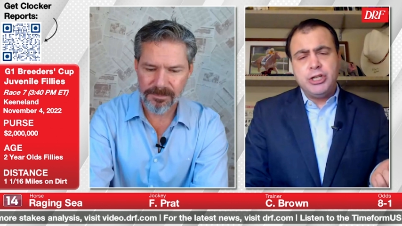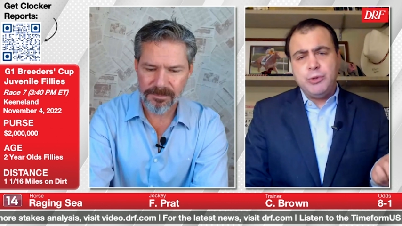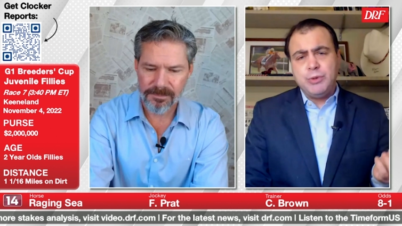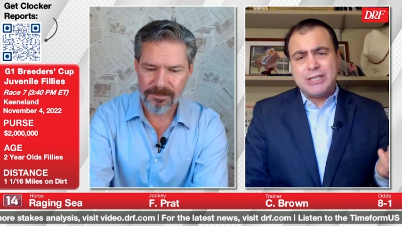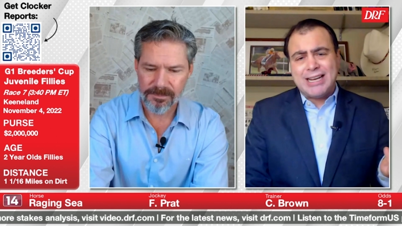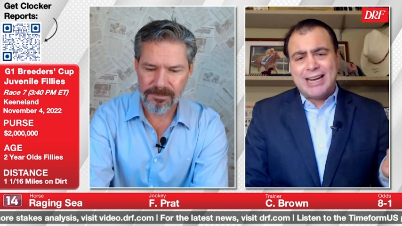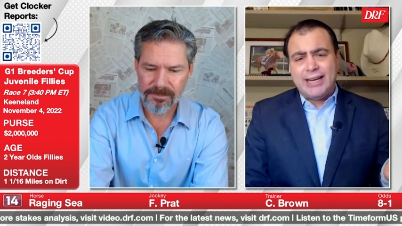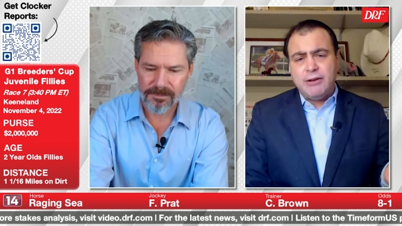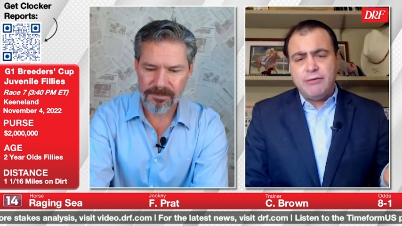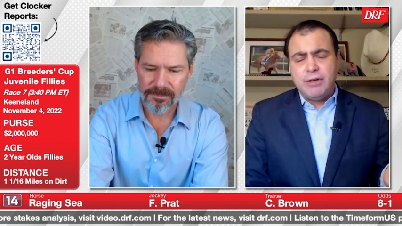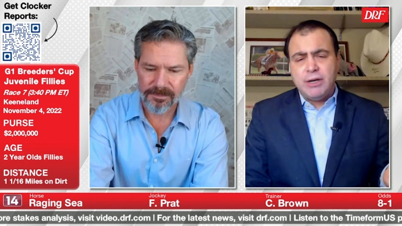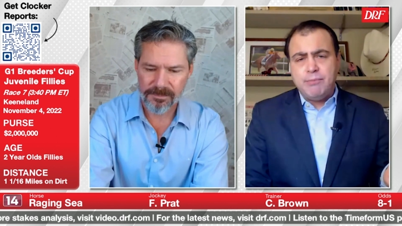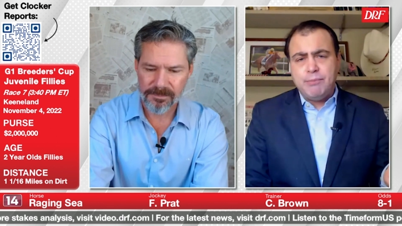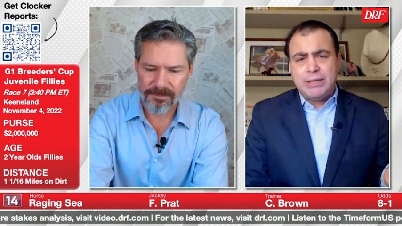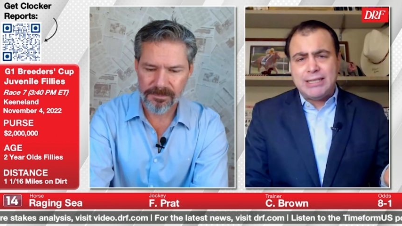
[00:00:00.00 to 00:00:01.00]
Speaker 1: she was kind of
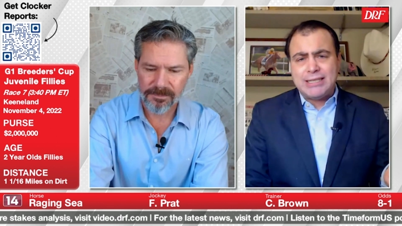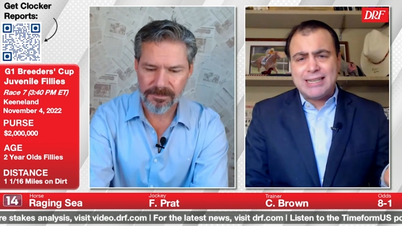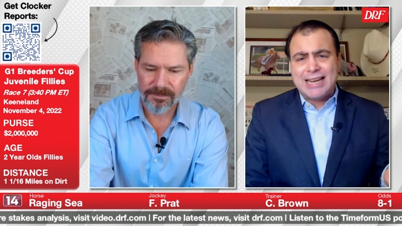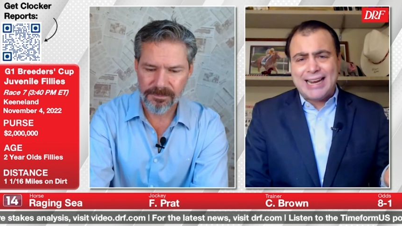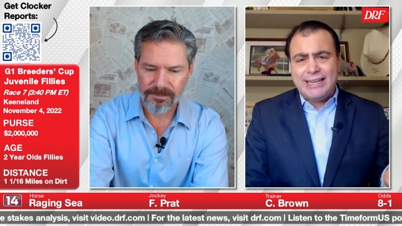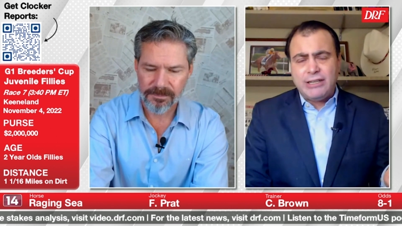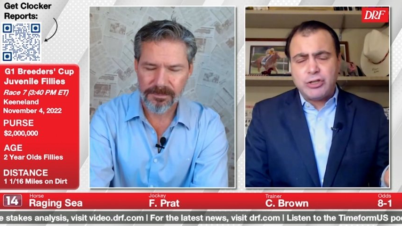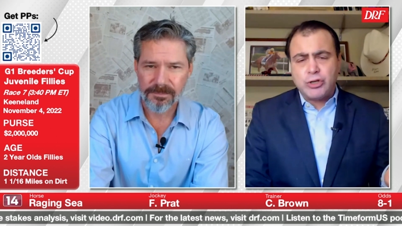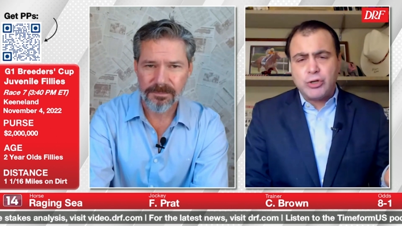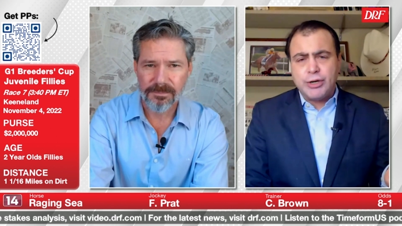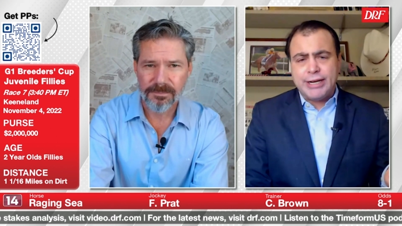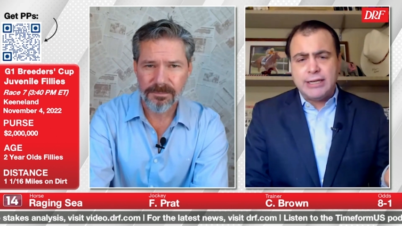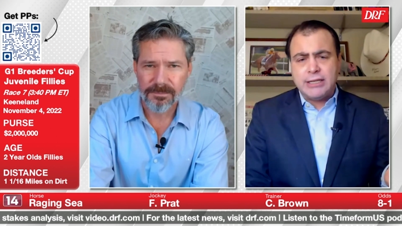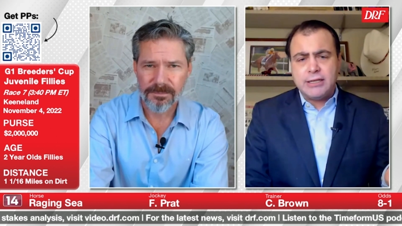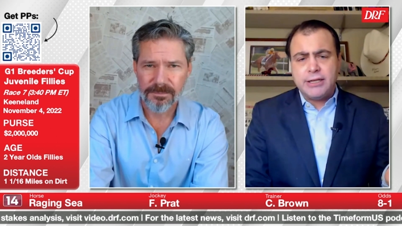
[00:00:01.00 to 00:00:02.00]
in a bit tight,
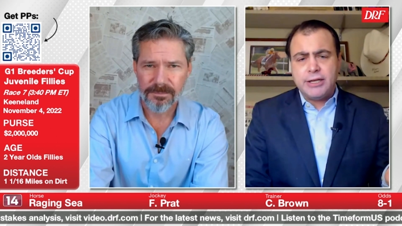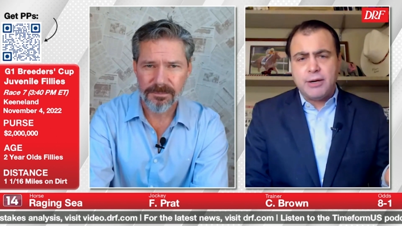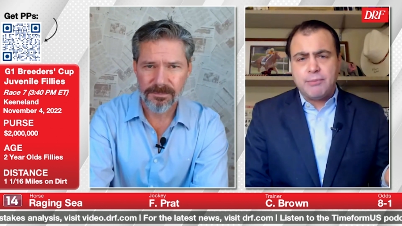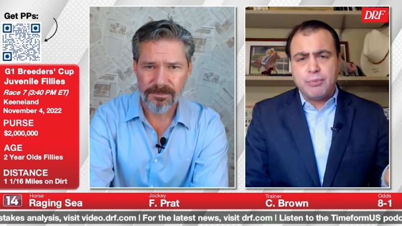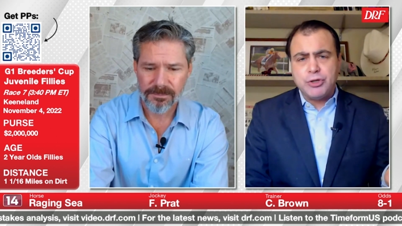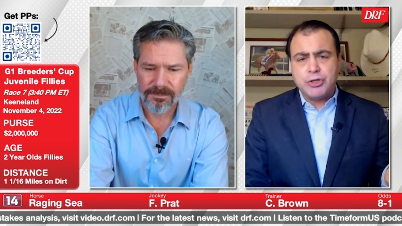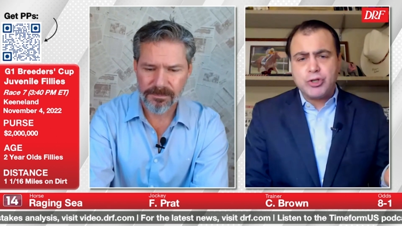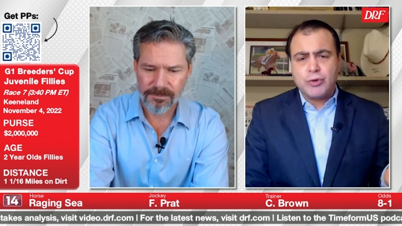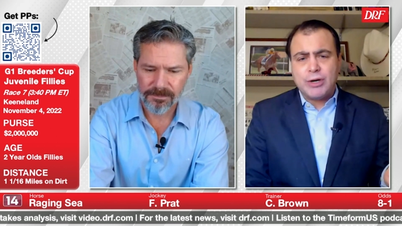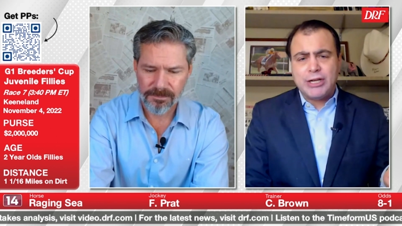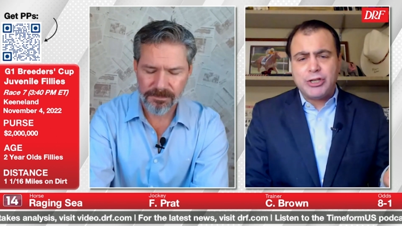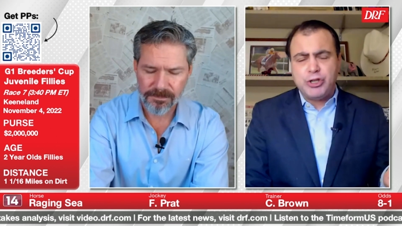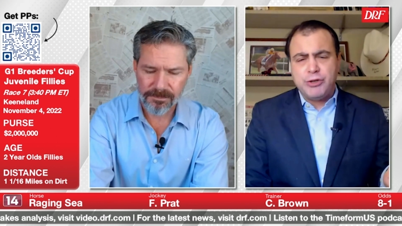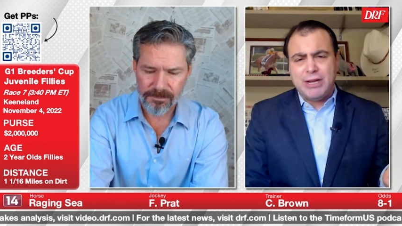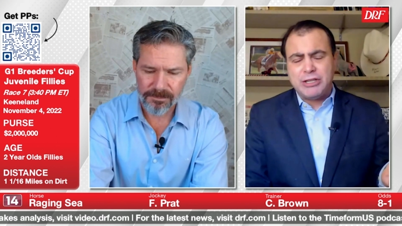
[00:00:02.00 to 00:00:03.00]
turning into the upper
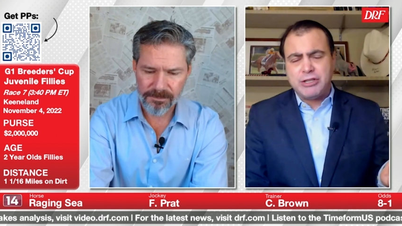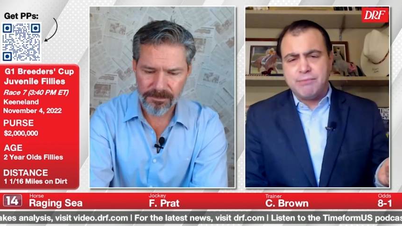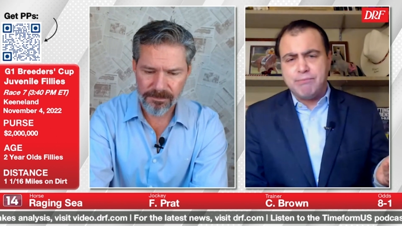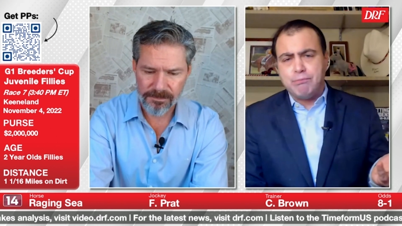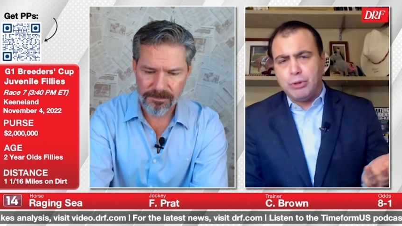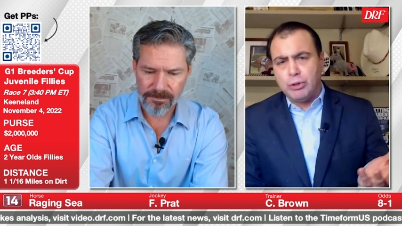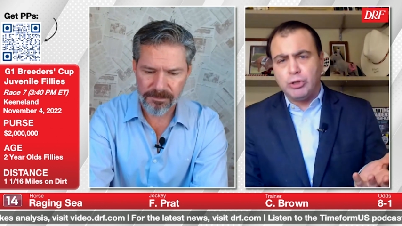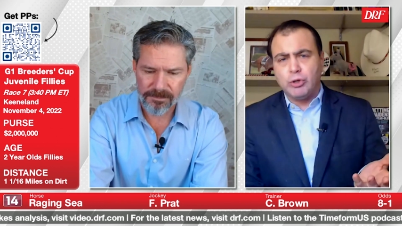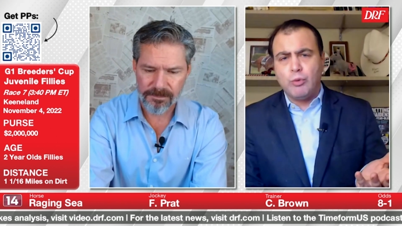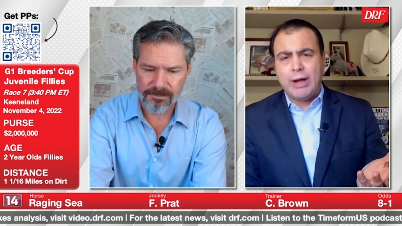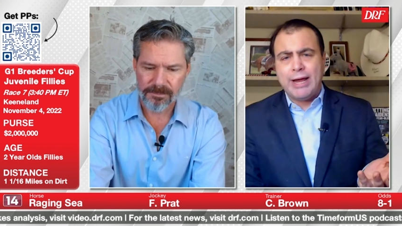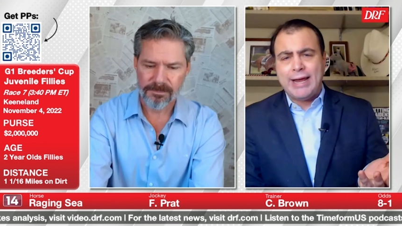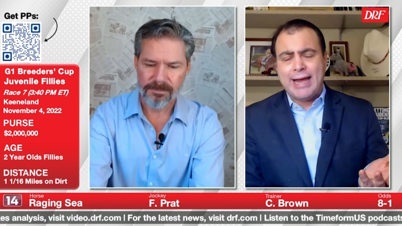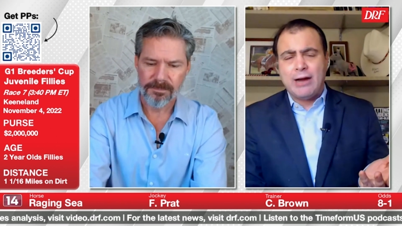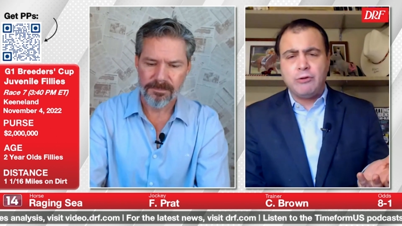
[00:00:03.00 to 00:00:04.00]
stretch. You had to bull her
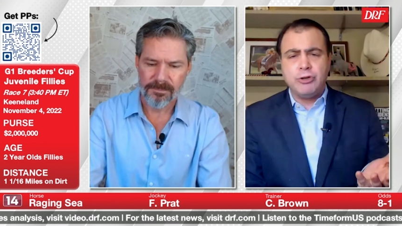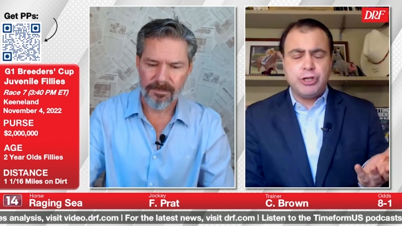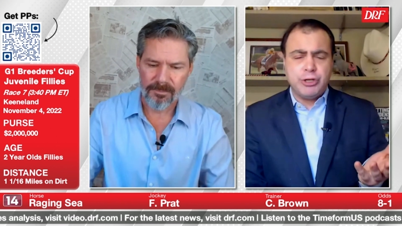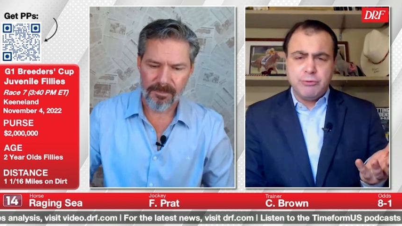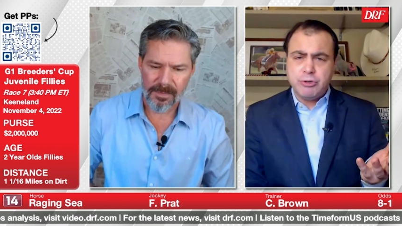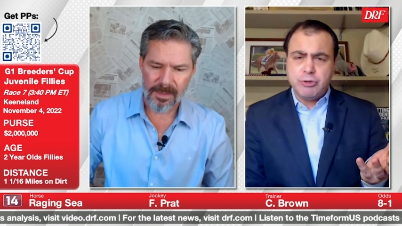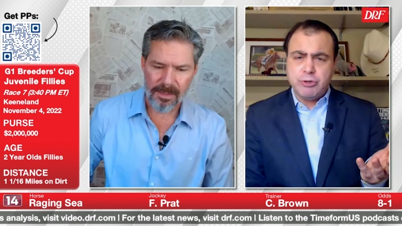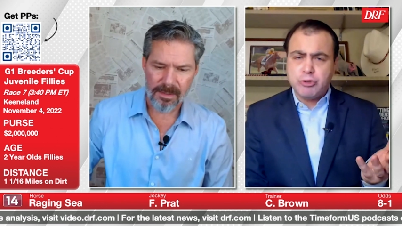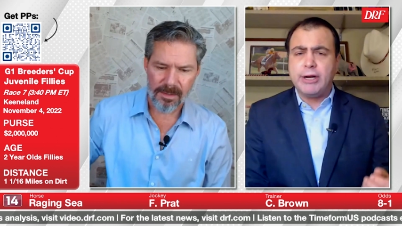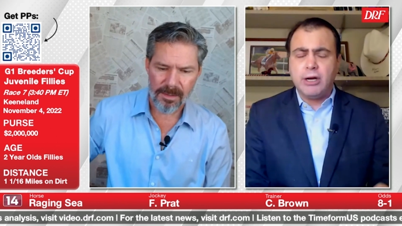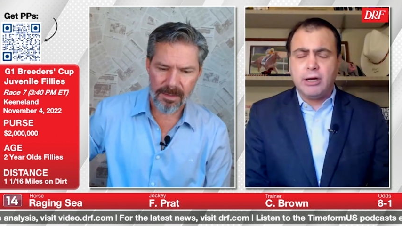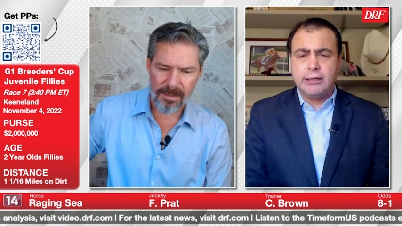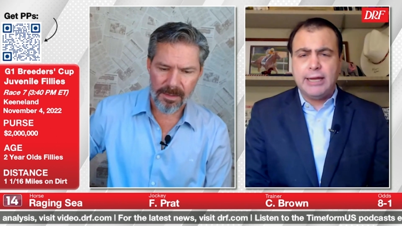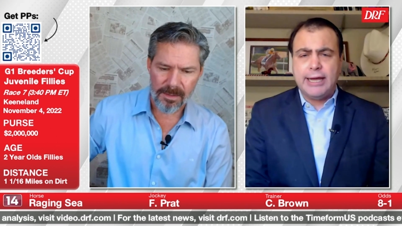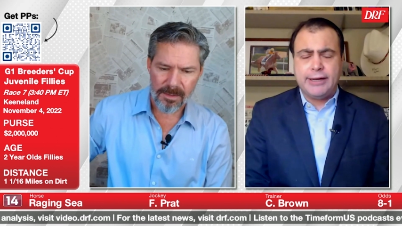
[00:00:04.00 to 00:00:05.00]
way out, and she was running
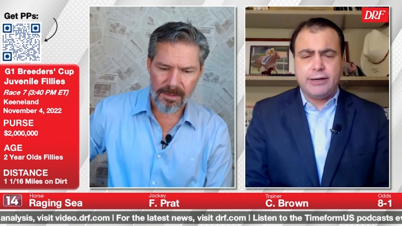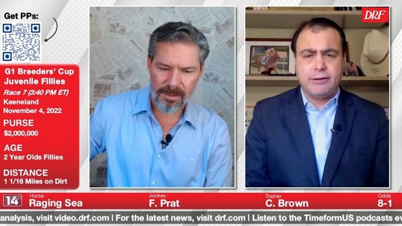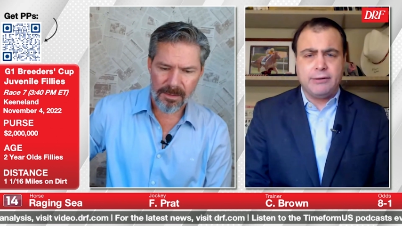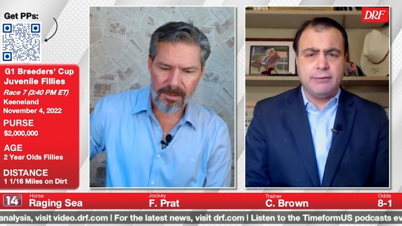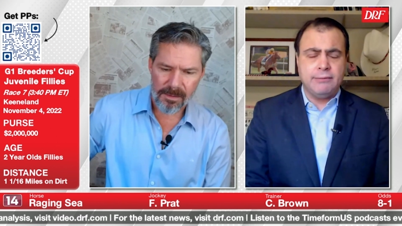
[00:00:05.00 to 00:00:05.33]
on late.